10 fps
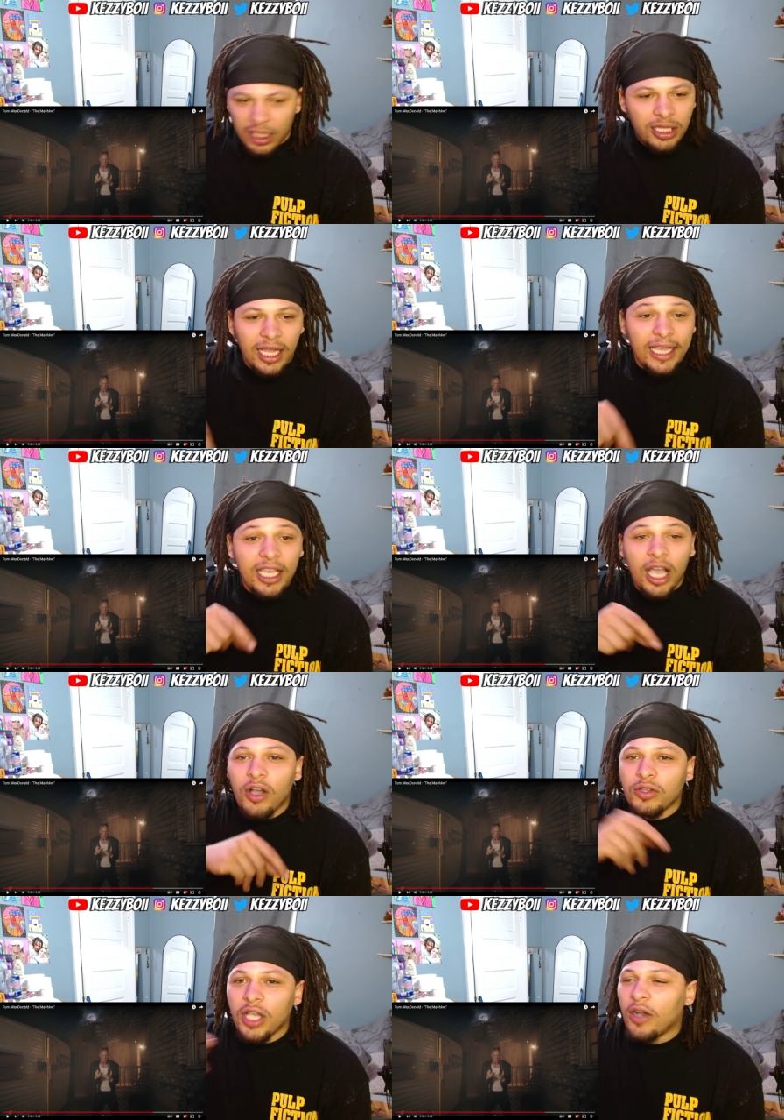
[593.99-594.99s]
Like
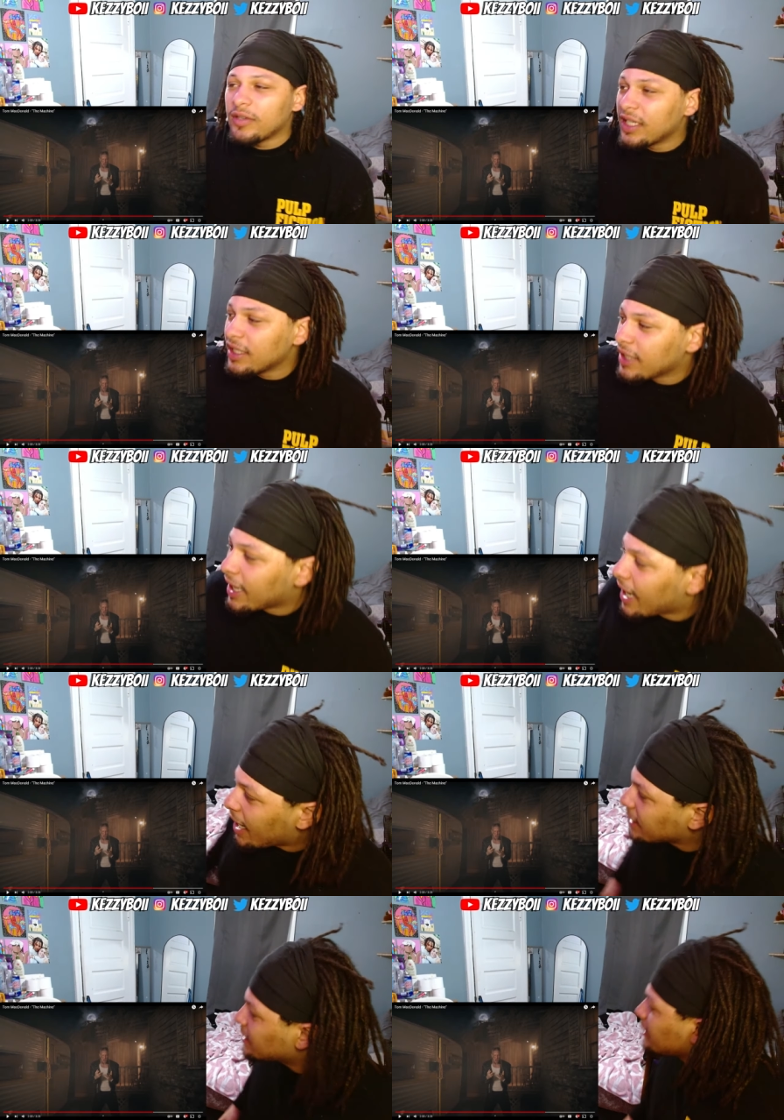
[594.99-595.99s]
yo, yo, did like
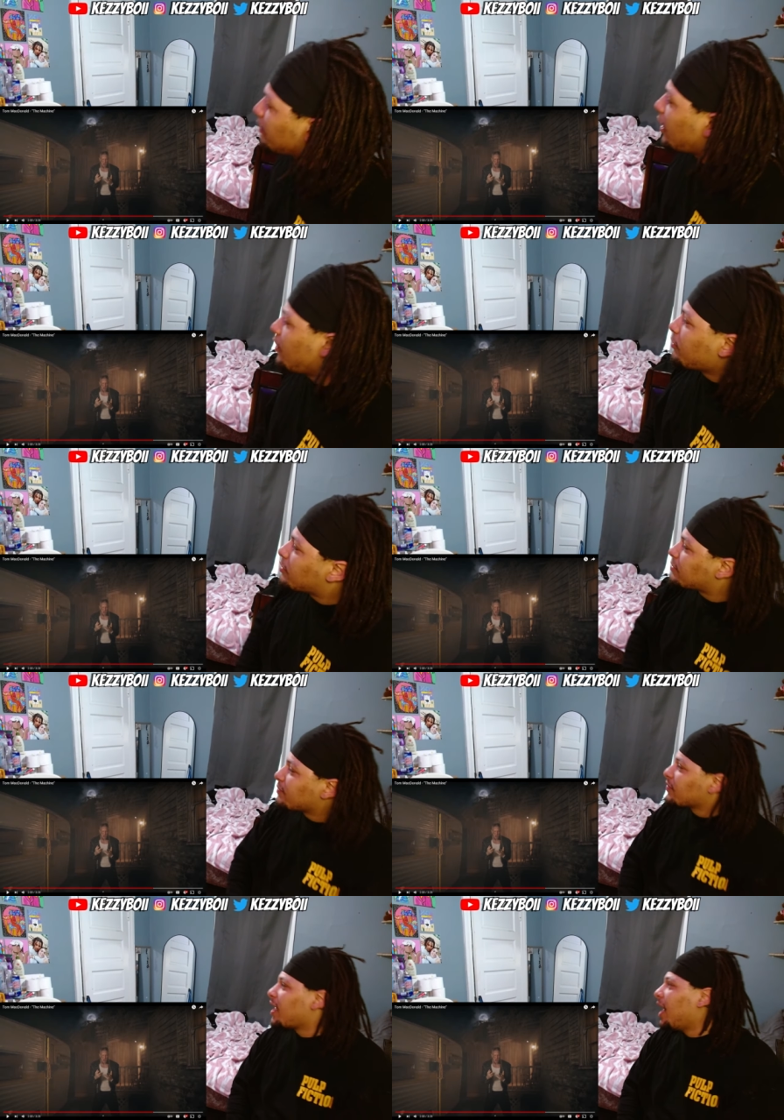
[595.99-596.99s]
honestly, bro,
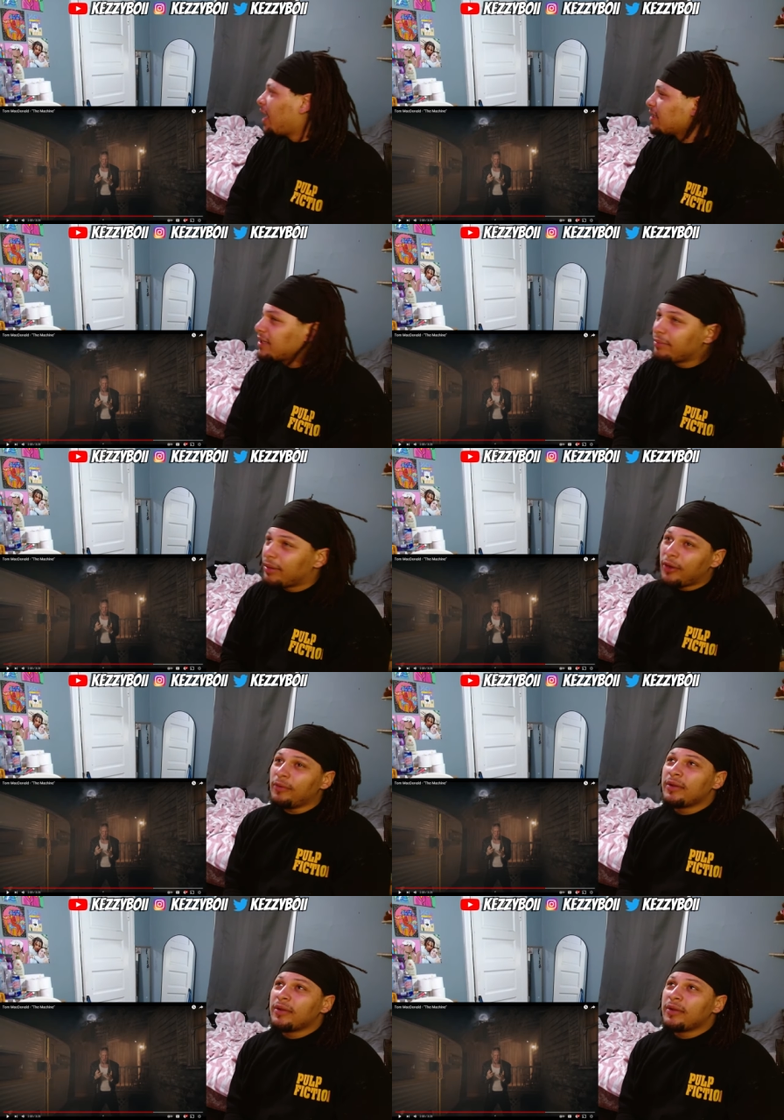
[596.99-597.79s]
honestly, bro,